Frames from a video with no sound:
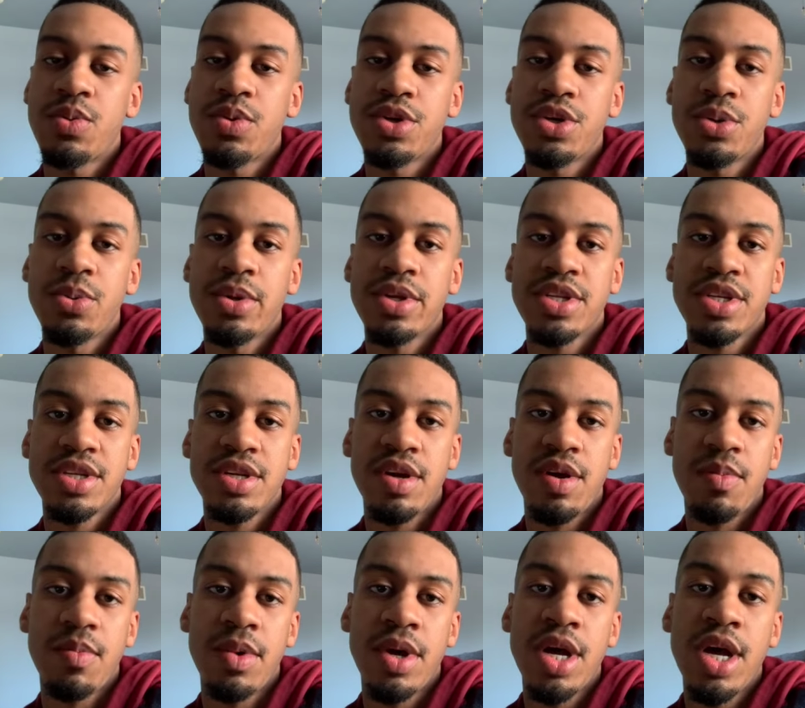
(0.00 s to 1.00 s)
We're doing
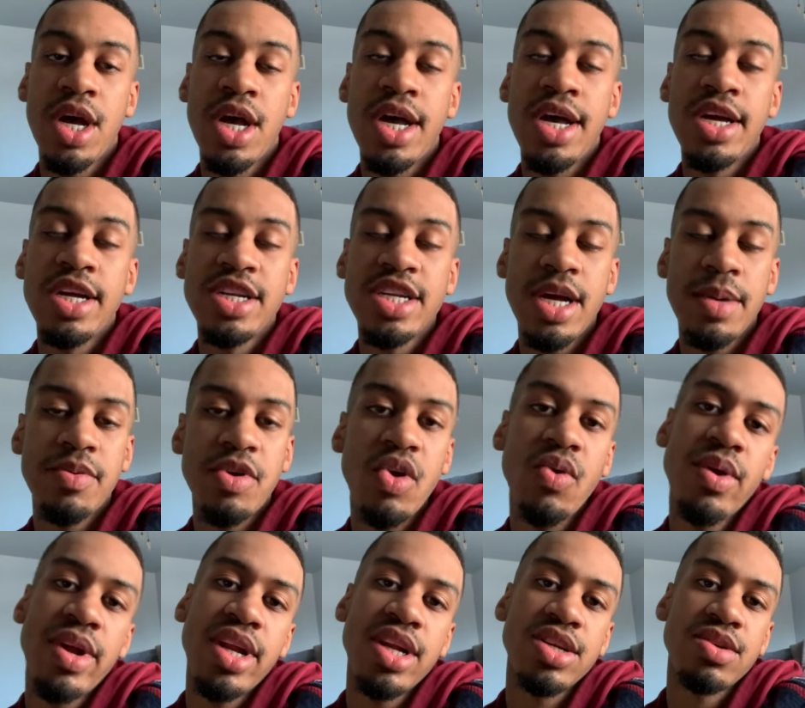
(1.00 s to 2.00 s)
some chapter
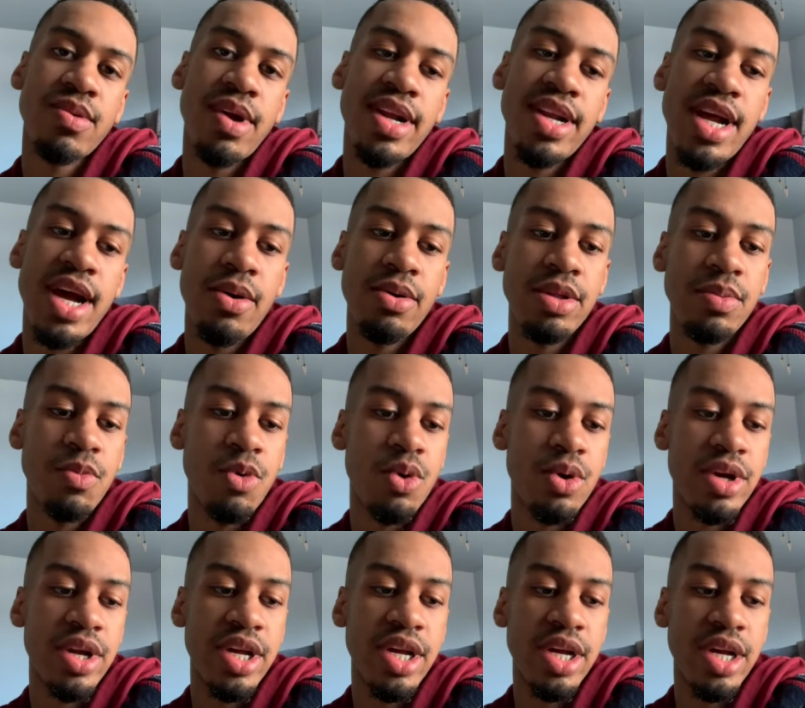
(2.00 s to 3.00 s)
readings right now in the
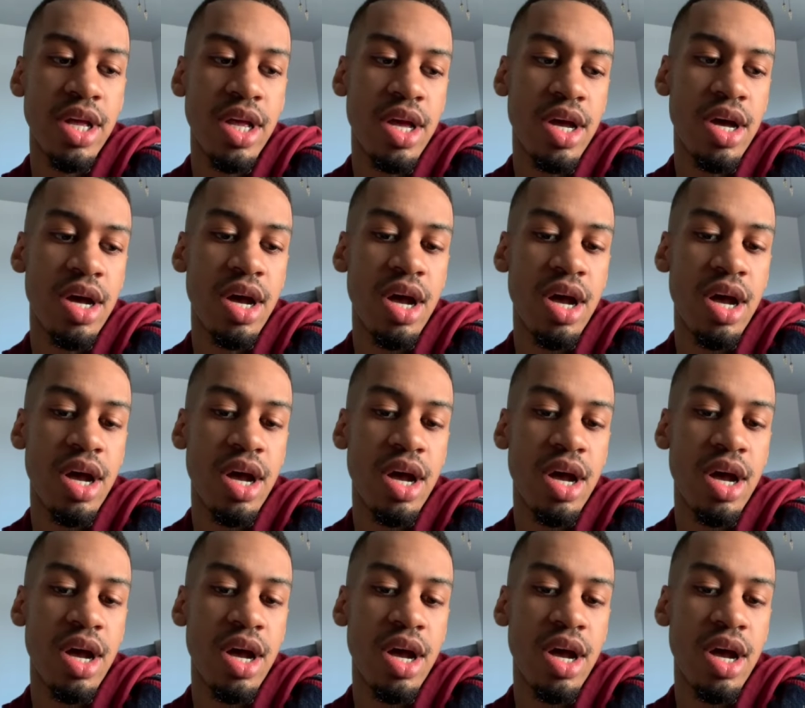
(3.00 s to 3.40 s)
morning.